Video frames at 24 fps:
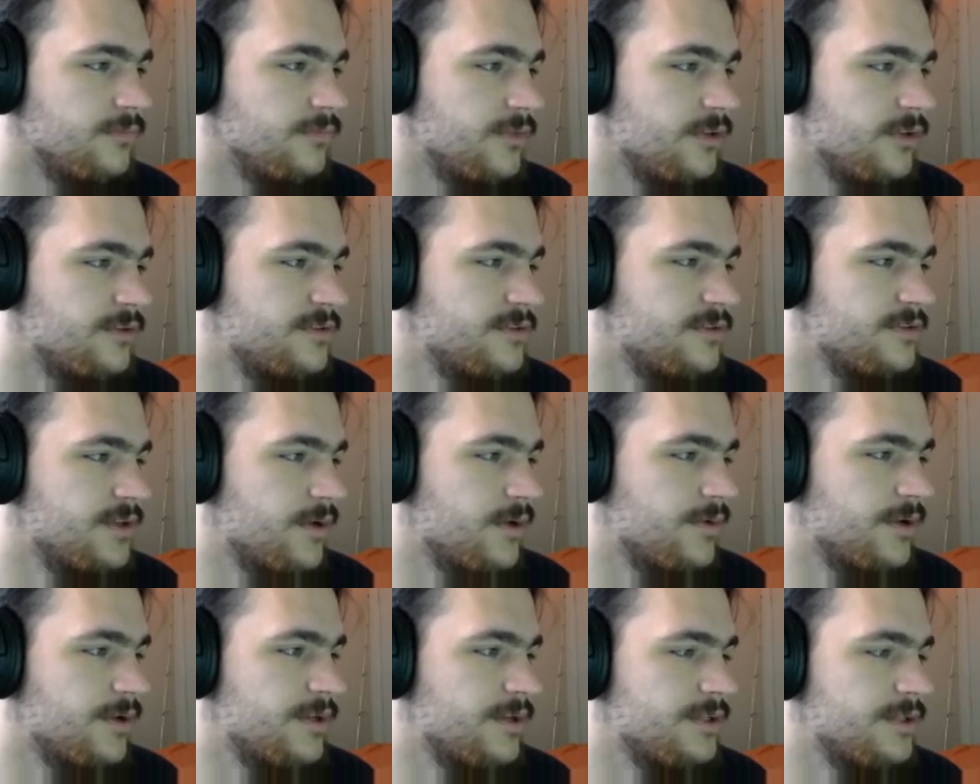
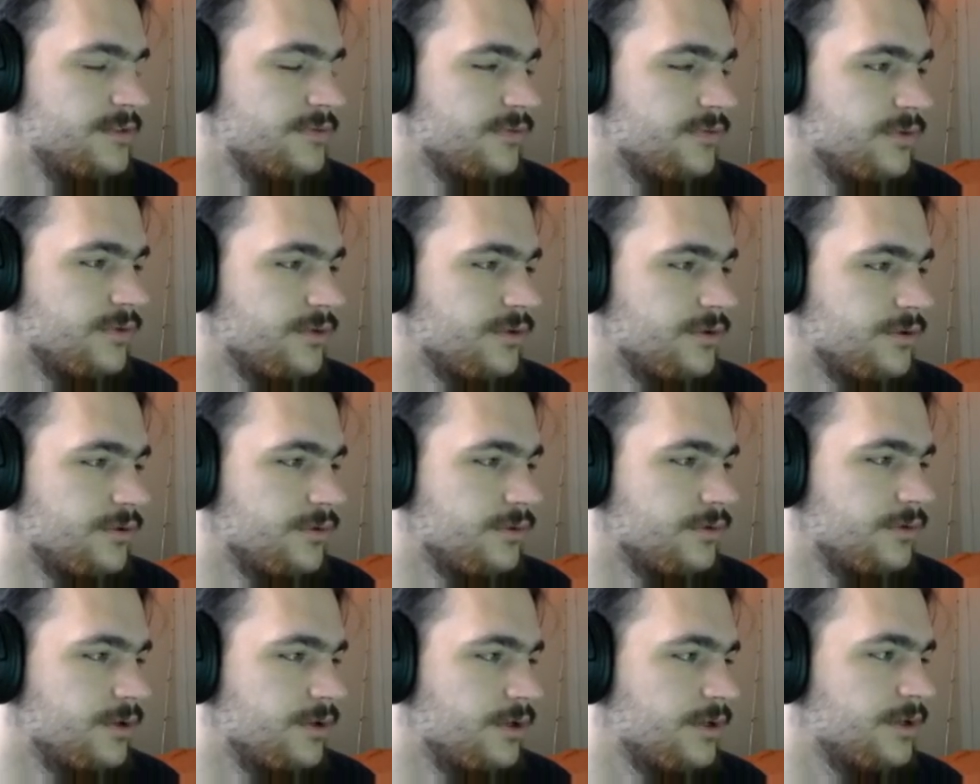Stone Edge for
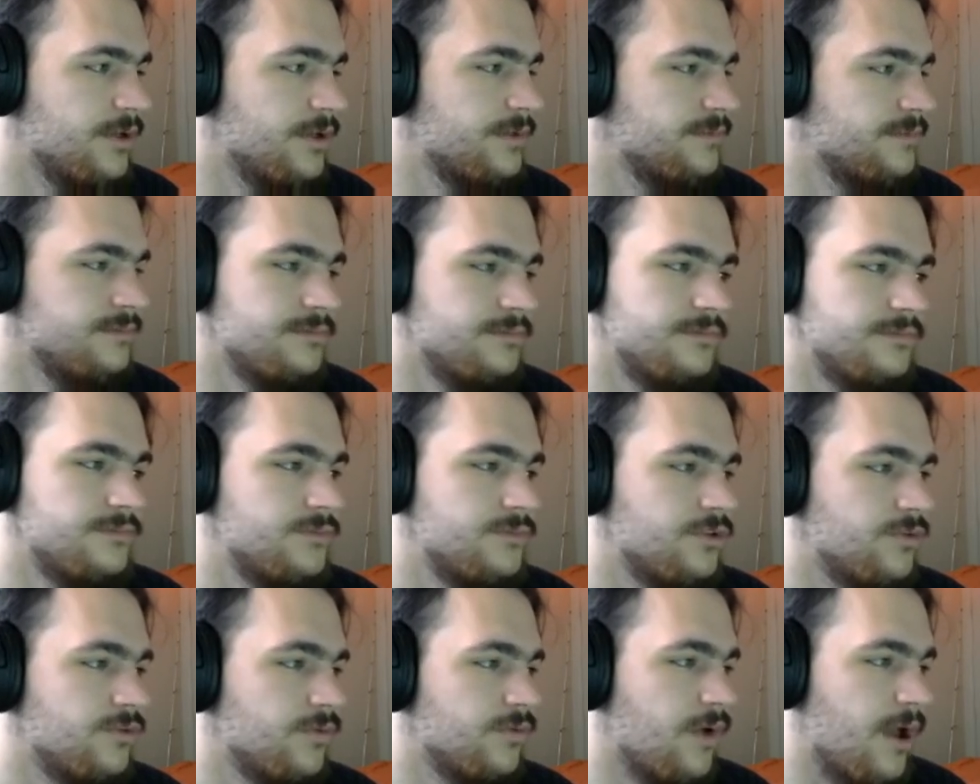your
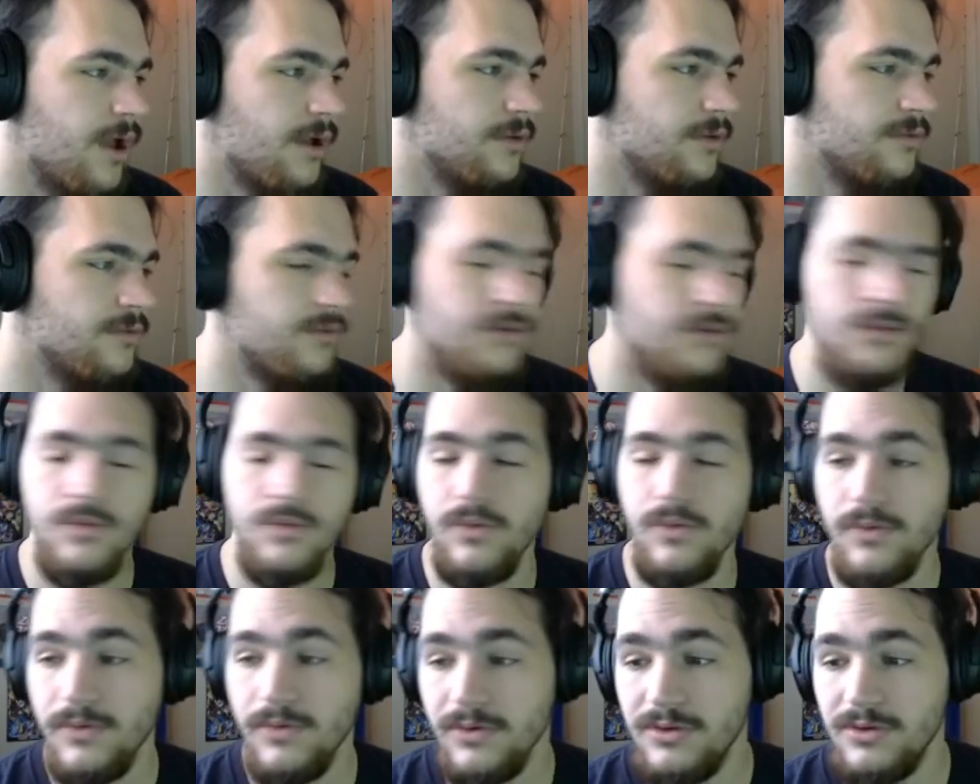rocks,
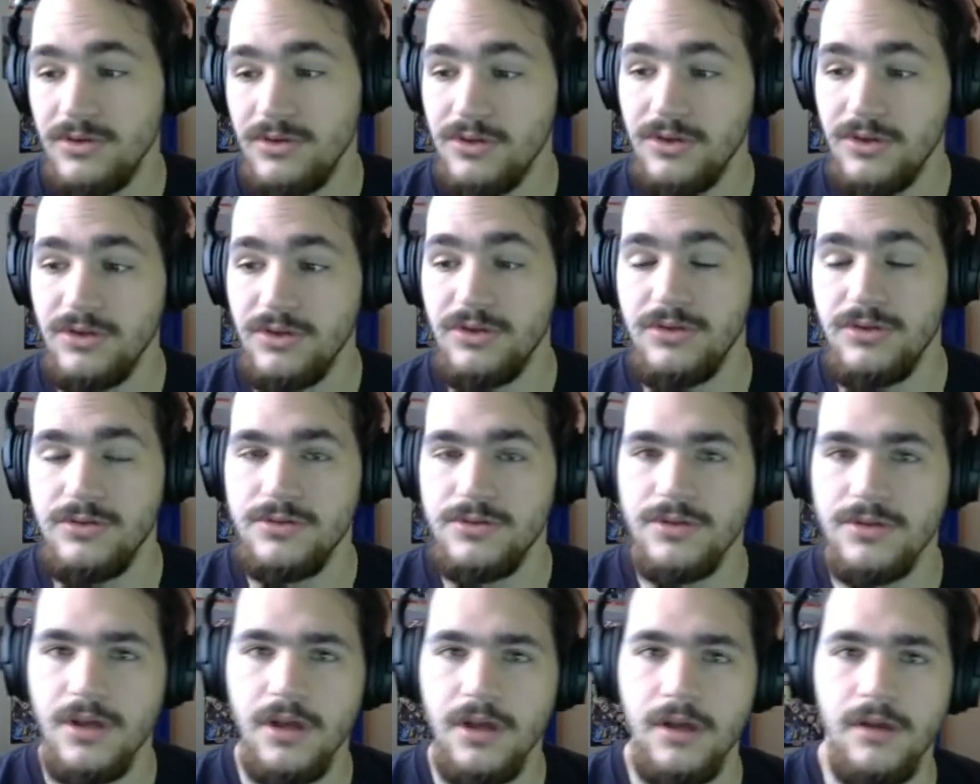or you can
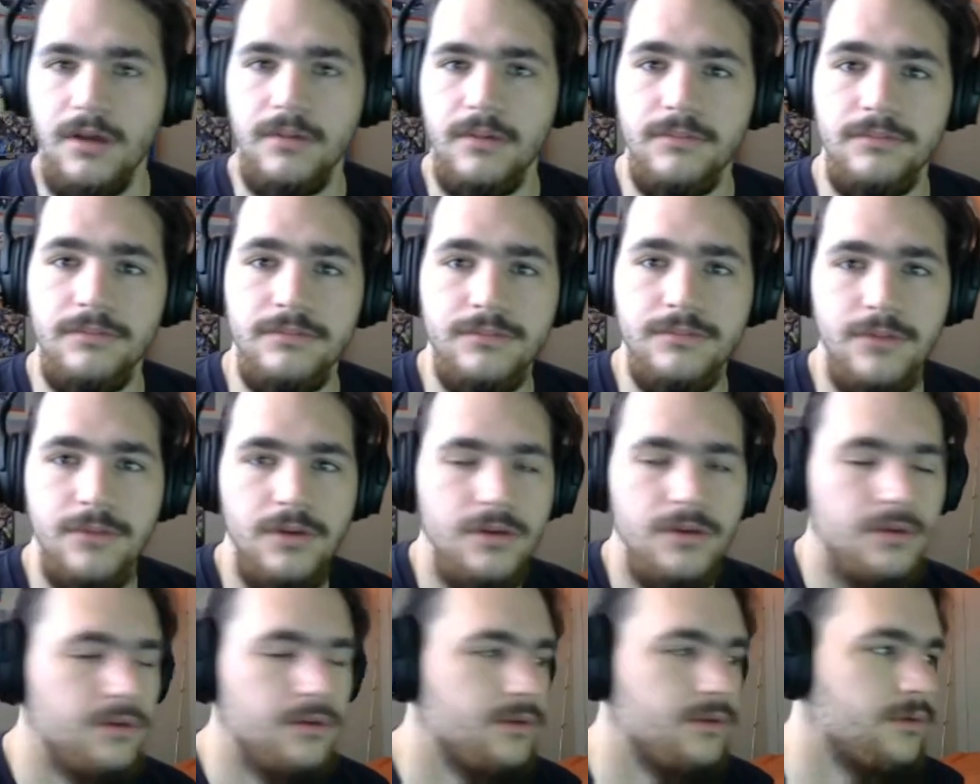use
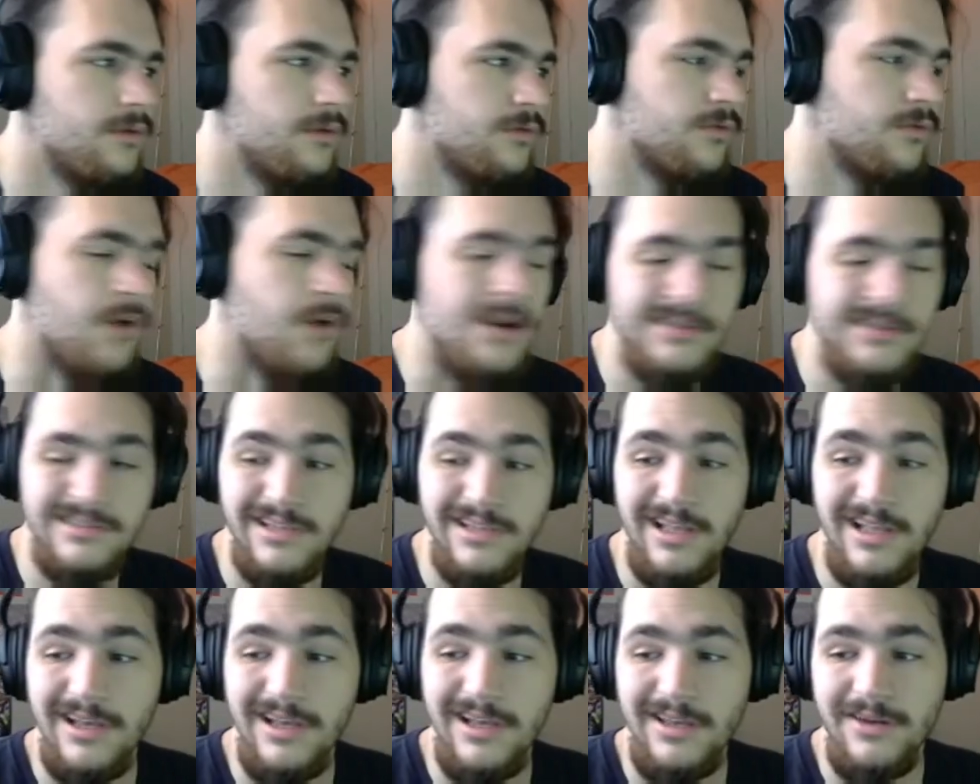Rock
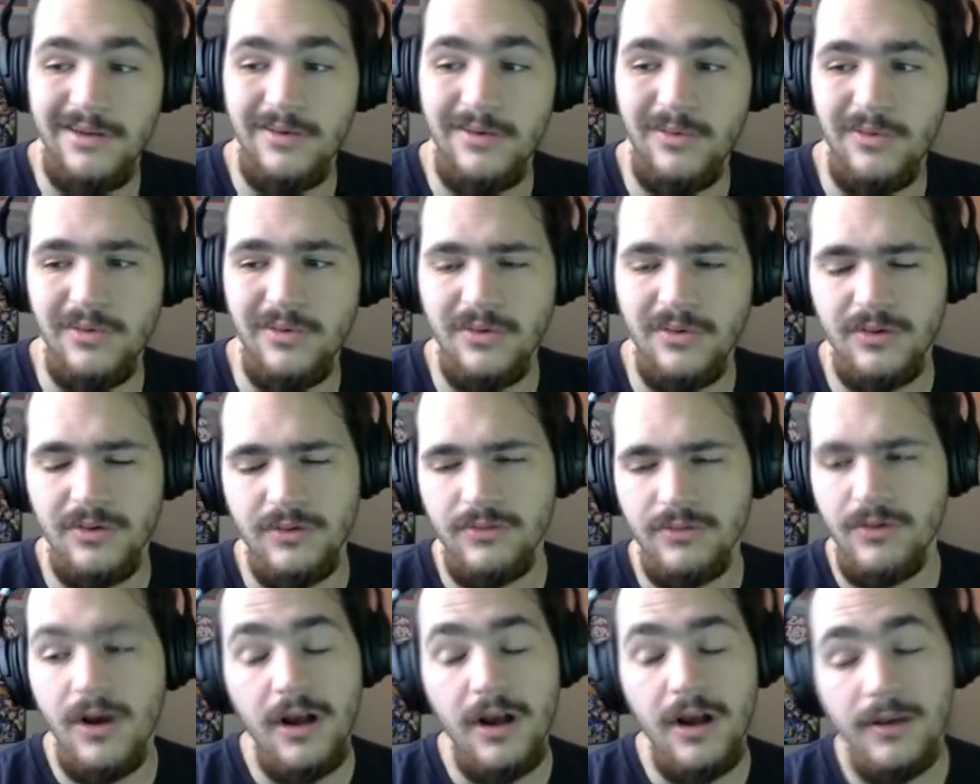Slide or
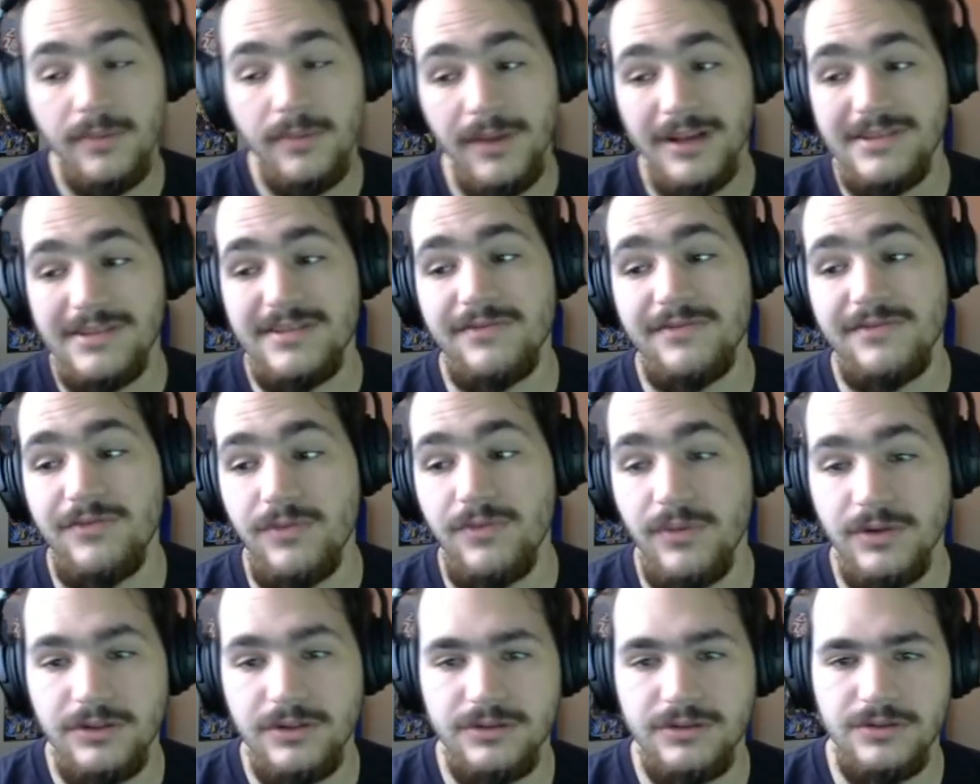Rock Blast if you
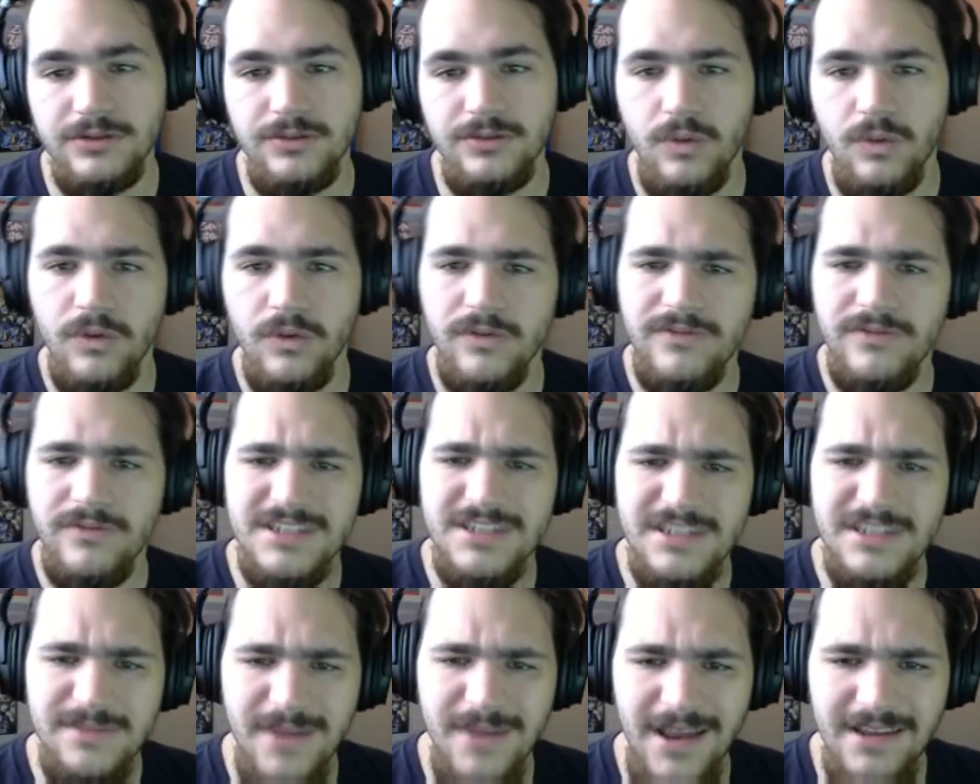want to, or even
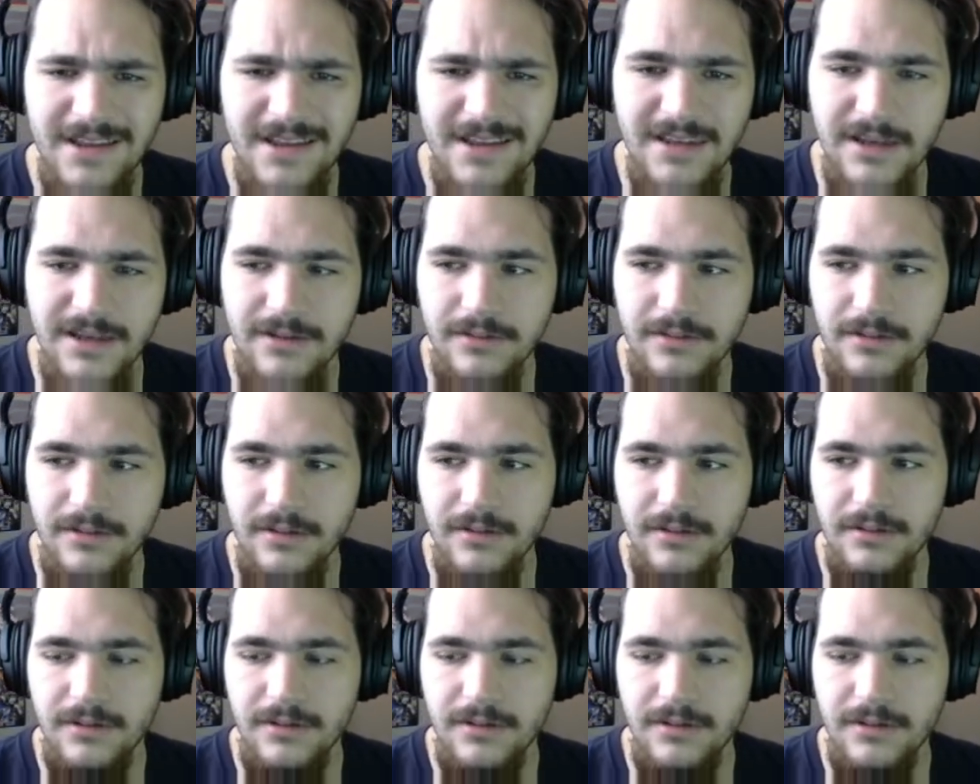Smackdown.